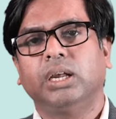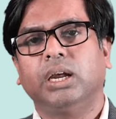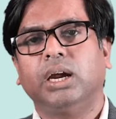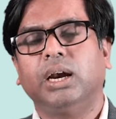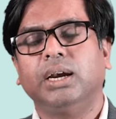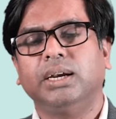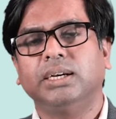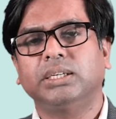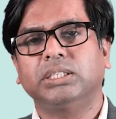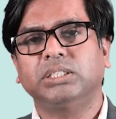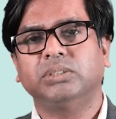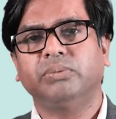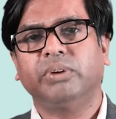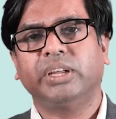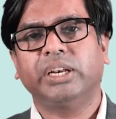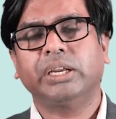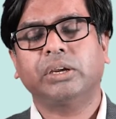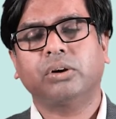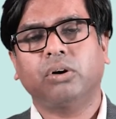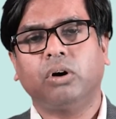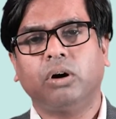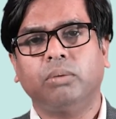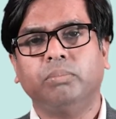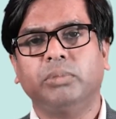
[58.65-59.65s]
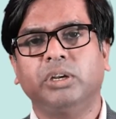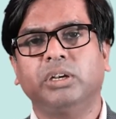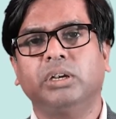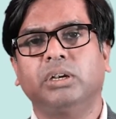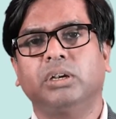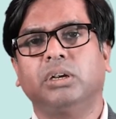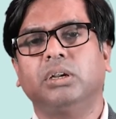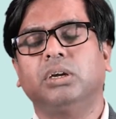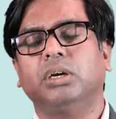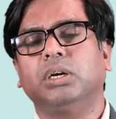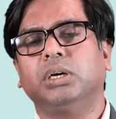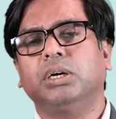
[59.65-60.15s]
and it is very
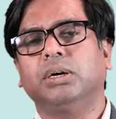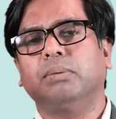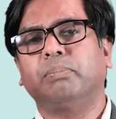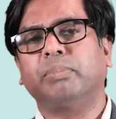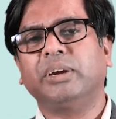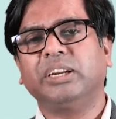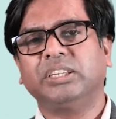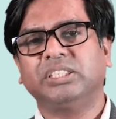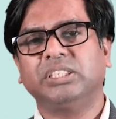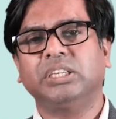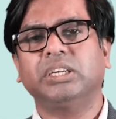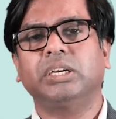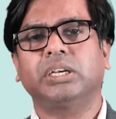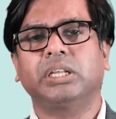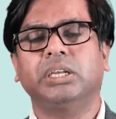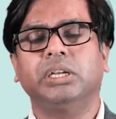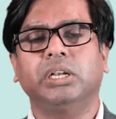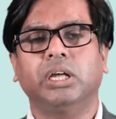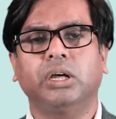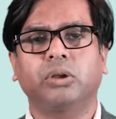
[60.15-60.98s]
common patient in